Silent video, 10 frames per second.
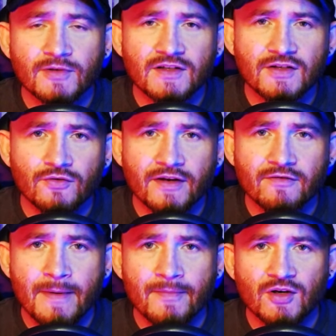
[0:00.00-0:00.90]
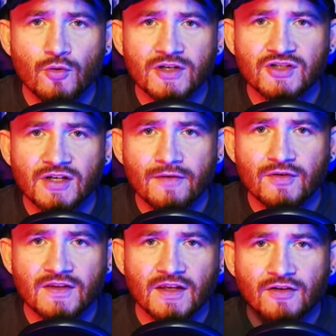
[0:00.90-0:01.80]
until then, remember to question
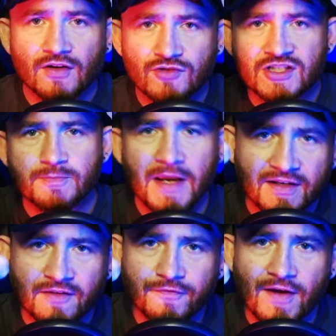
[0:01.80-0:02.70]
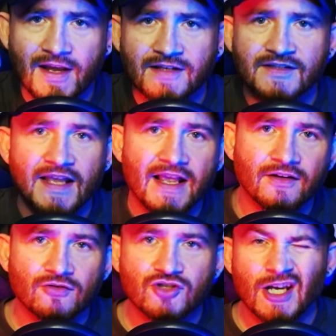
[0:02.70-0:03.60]
everything. Respect the fans, and
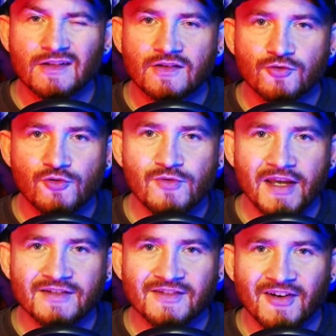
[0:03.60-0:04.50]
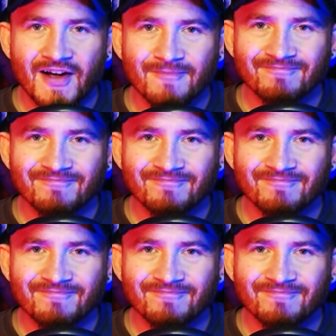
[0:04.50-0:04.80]
I'll chat to you next time.